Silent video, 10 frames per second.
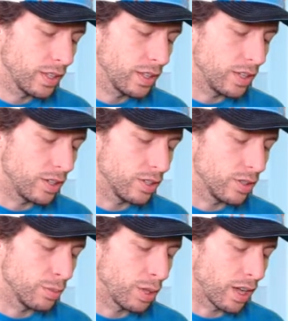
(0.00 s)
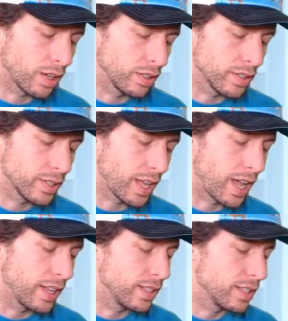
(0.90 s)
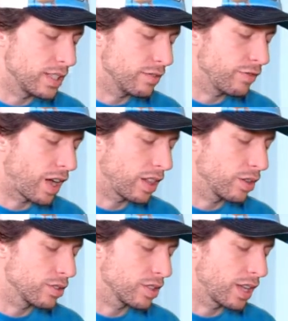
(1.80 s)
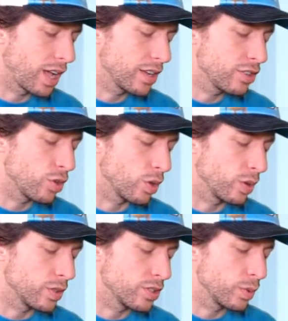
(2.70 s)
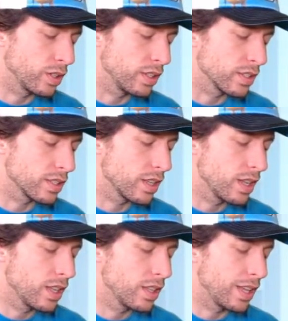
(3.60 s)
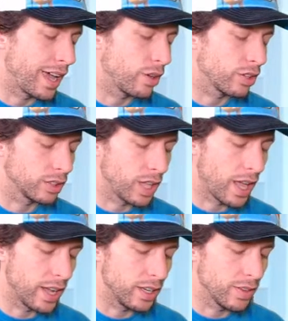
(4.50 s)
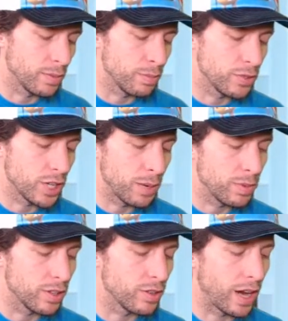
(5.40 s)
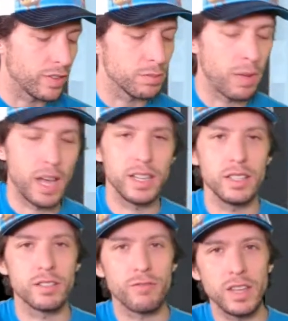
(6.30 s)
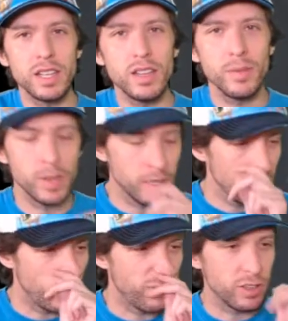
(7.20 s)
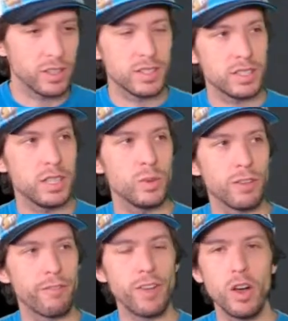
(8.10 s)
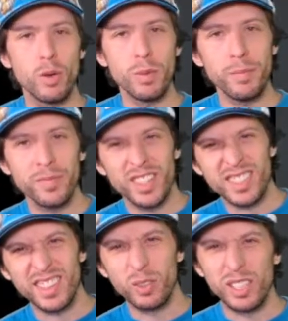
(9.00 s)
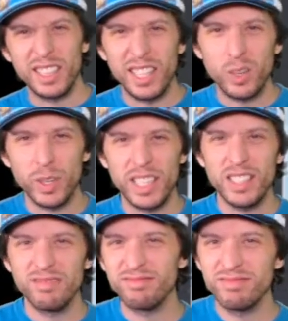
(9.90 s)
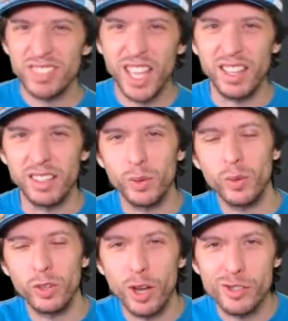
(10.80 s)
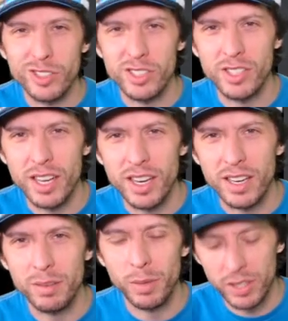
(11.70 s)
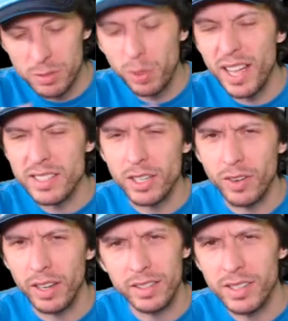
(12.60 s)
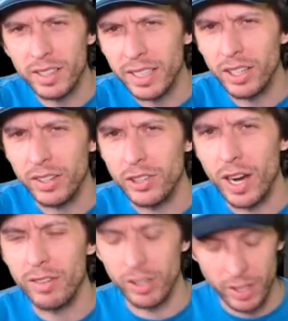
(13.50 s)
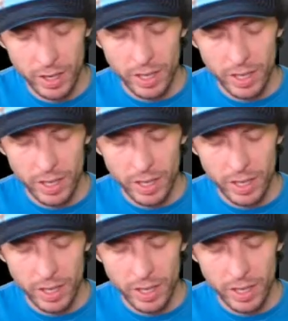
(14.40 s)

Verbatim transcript: Then you can do a block on the side. The seat follows the contour, which really is the outer line of the shape of the driver's body. It's fitted. We fill the seat with a foam. It's really liquidy, kind of gross to sit in it, but there's plastic around It's not getting on the driver.